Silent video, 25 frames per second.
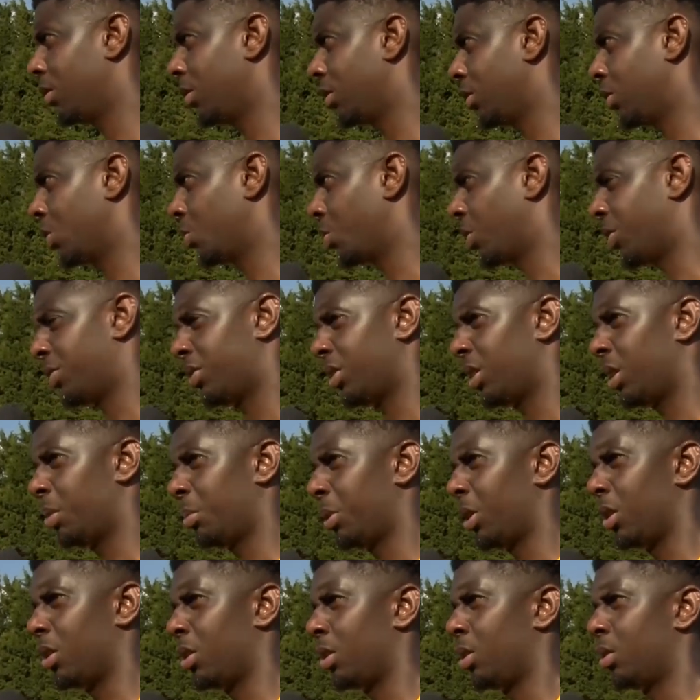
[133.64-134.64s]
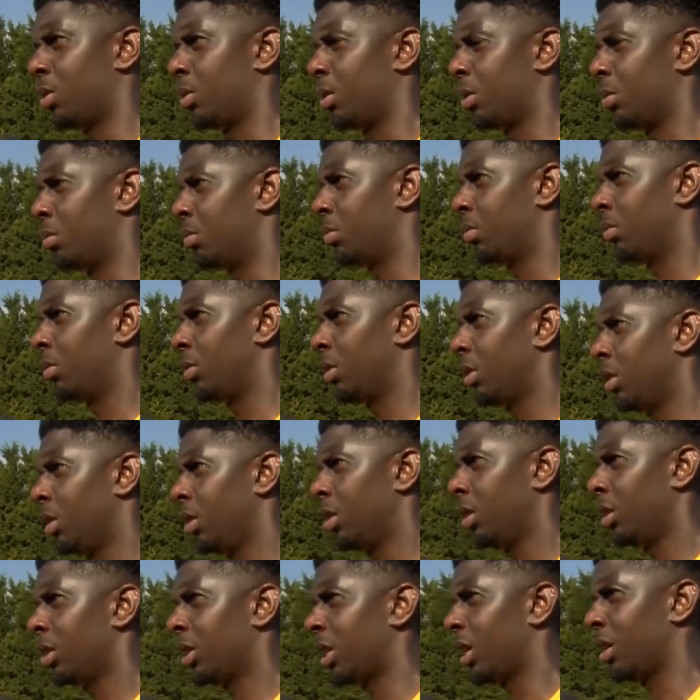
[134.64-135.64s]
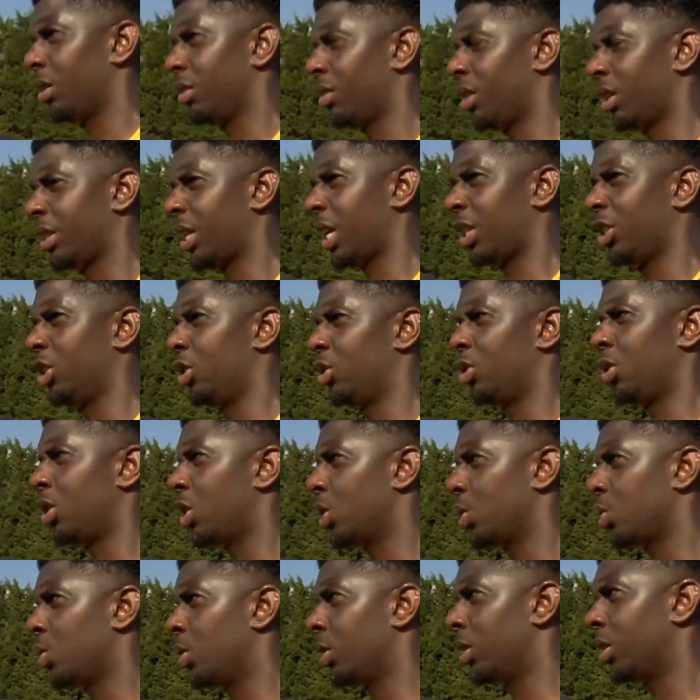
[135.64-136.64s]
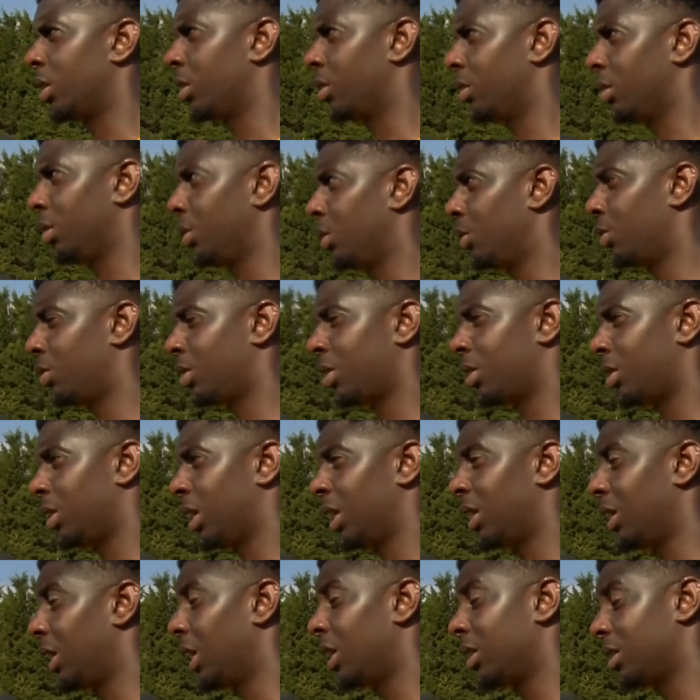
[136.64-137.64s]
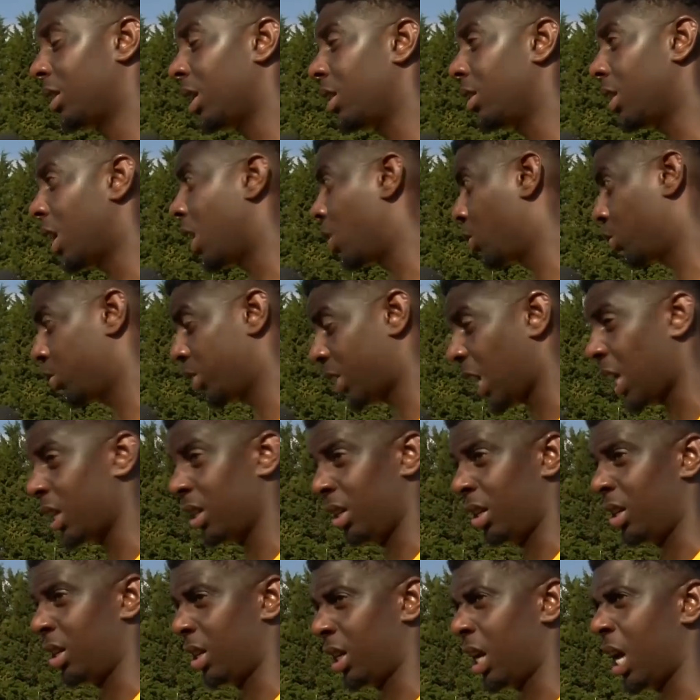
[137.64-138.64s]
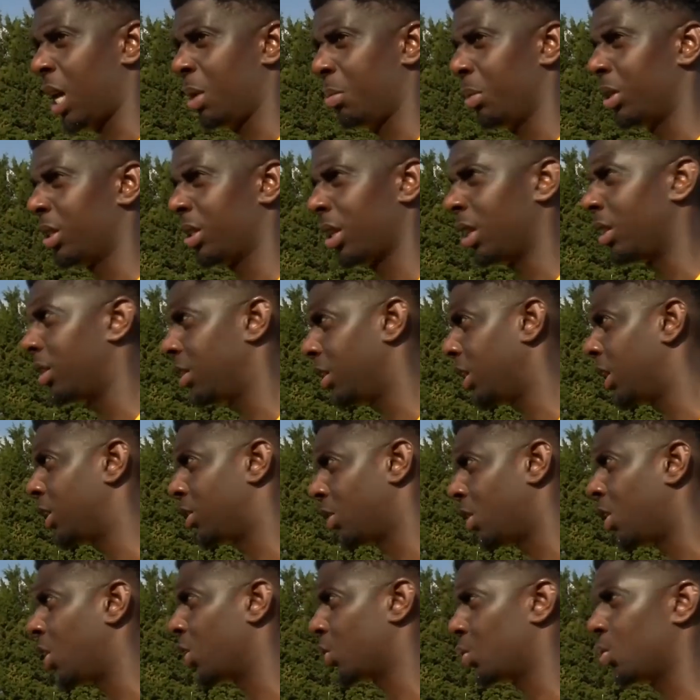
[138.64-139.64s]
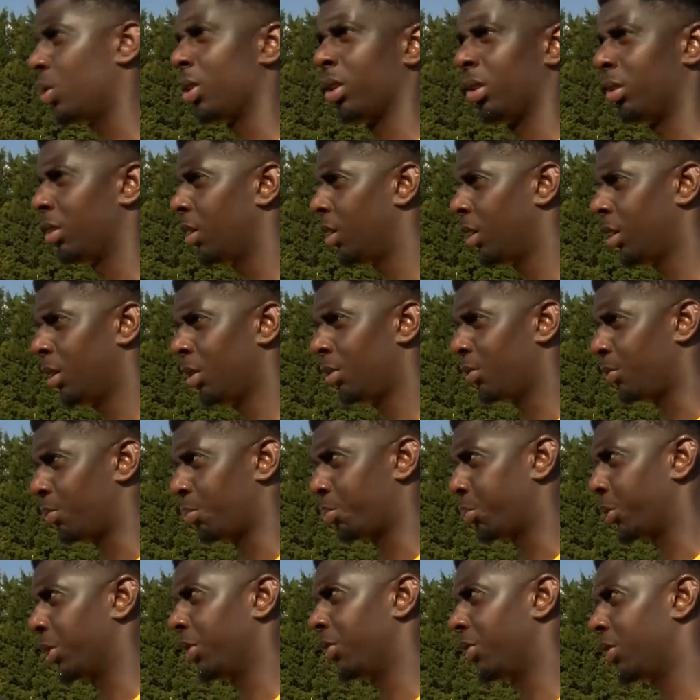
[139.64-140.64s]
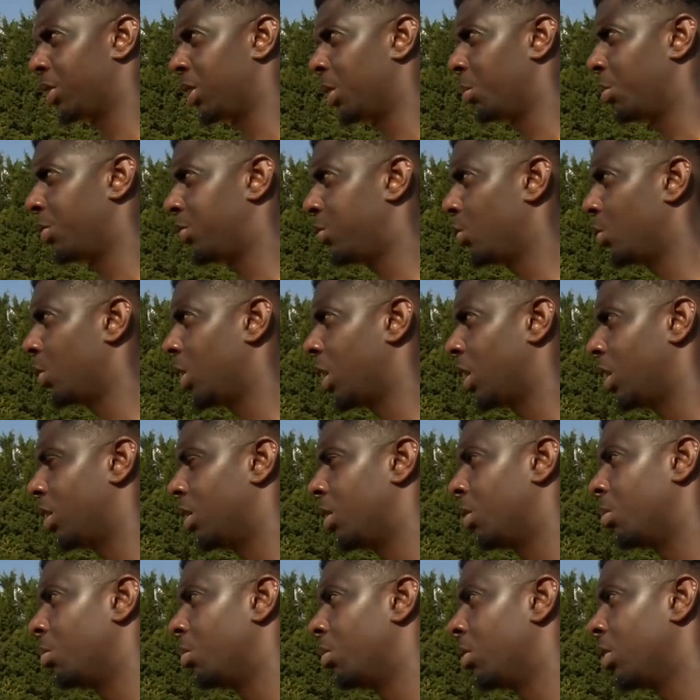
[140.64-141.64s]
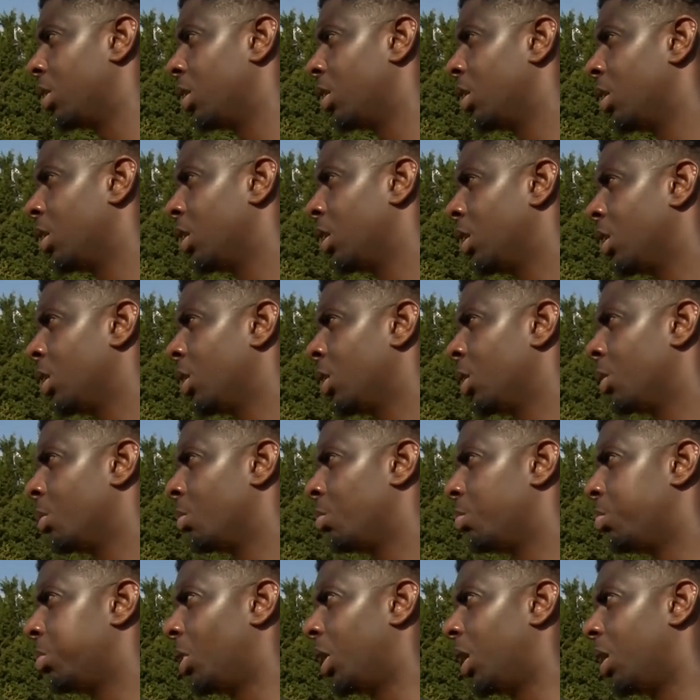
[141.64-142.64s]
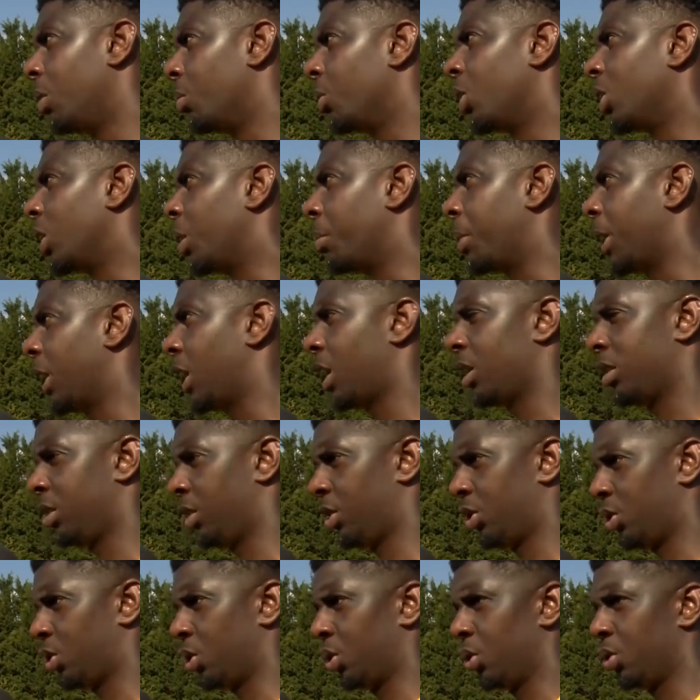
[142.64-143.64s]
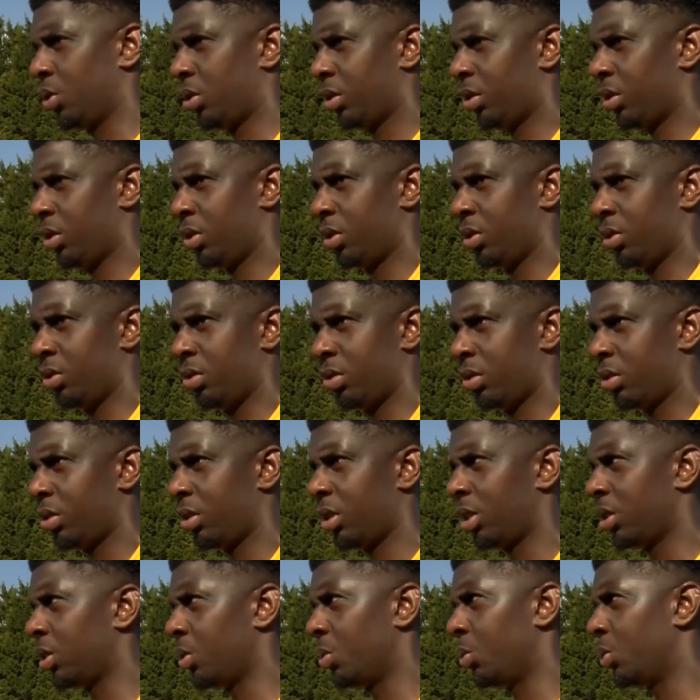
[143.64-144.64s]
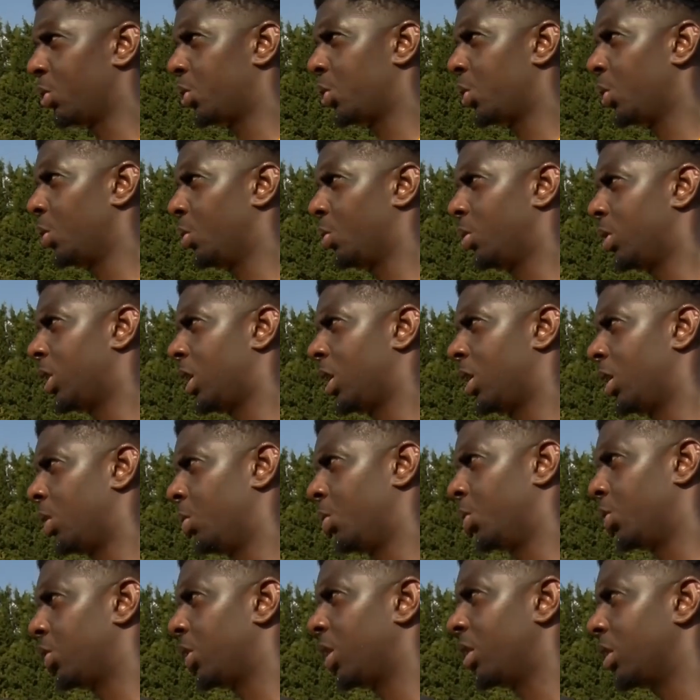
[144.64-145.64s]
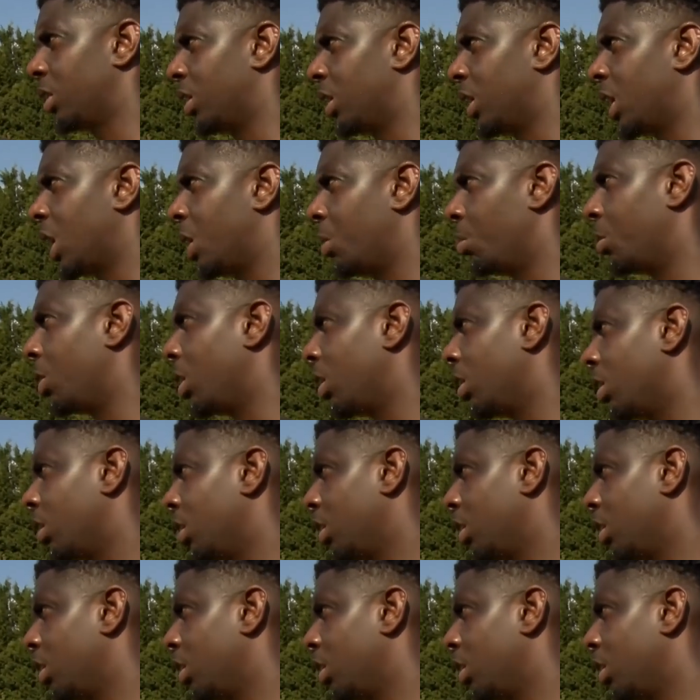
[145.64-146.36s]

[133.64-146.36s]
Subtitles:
the ref's telling me, that's his last one. He said I was standing in the game. He said his last one previously before that. But I'm not going to make that as an excuse because, listen, we was 2-0 down and we were chasing the game. But